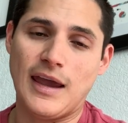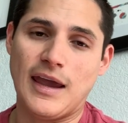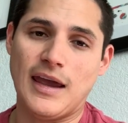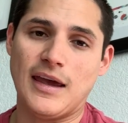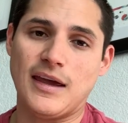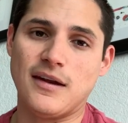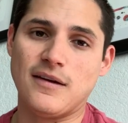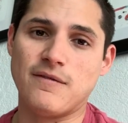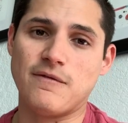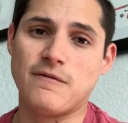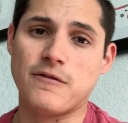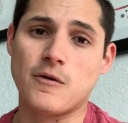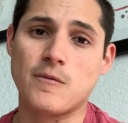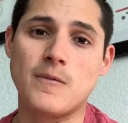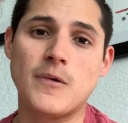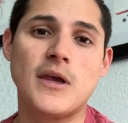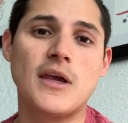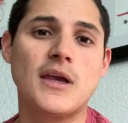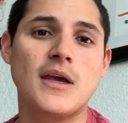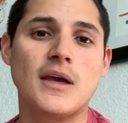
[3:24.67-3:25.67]
And for
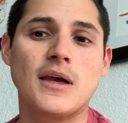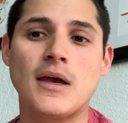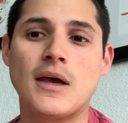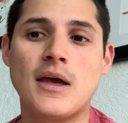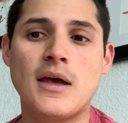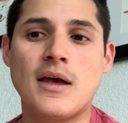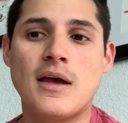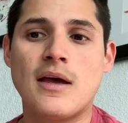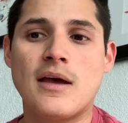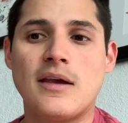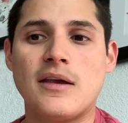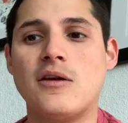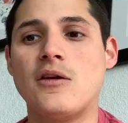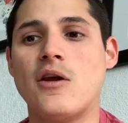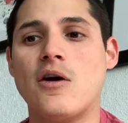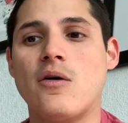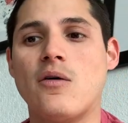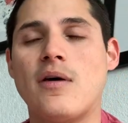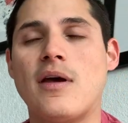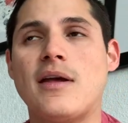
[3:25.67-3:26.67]
me,
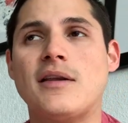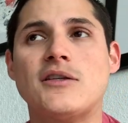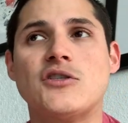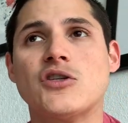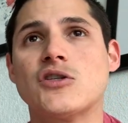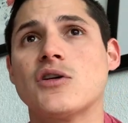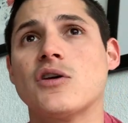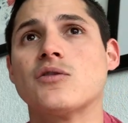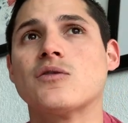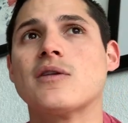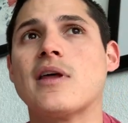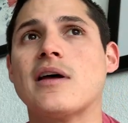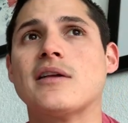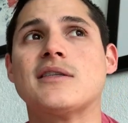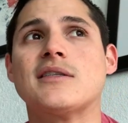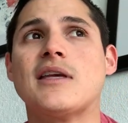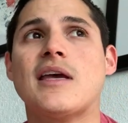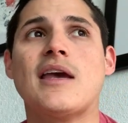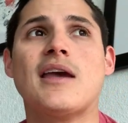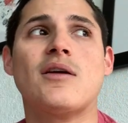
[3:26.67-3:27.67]
it just goes without
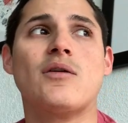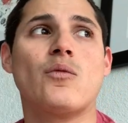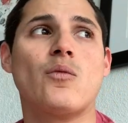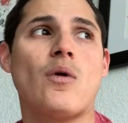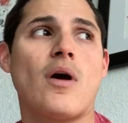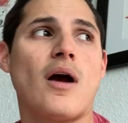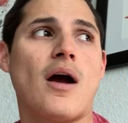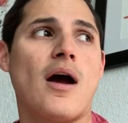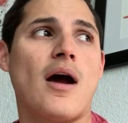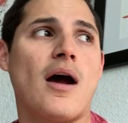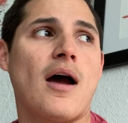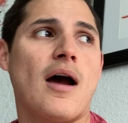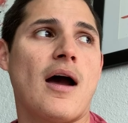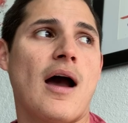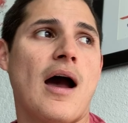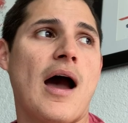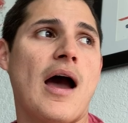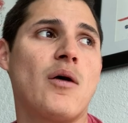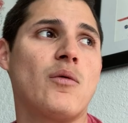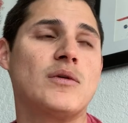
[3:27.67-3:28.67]
saying,
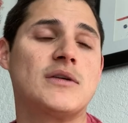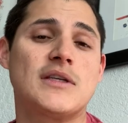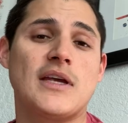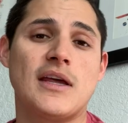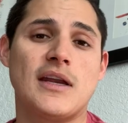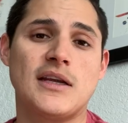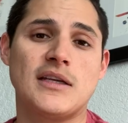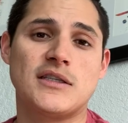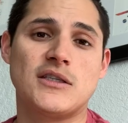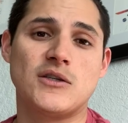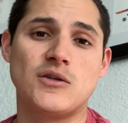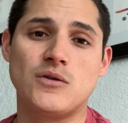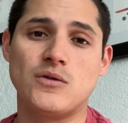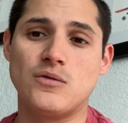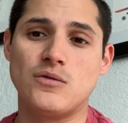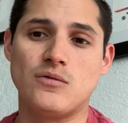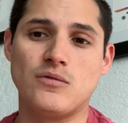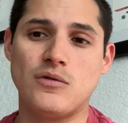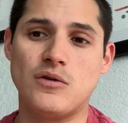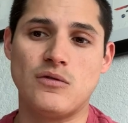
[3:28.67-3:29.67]
I was getting
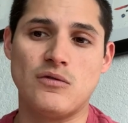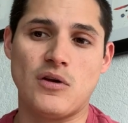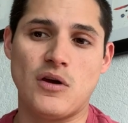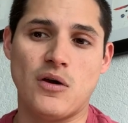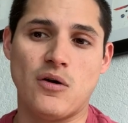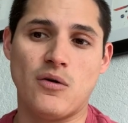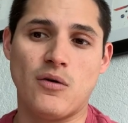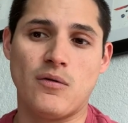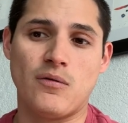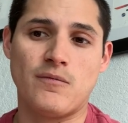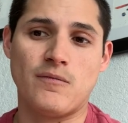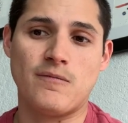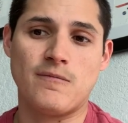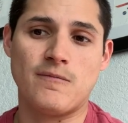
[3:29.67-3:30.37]
to,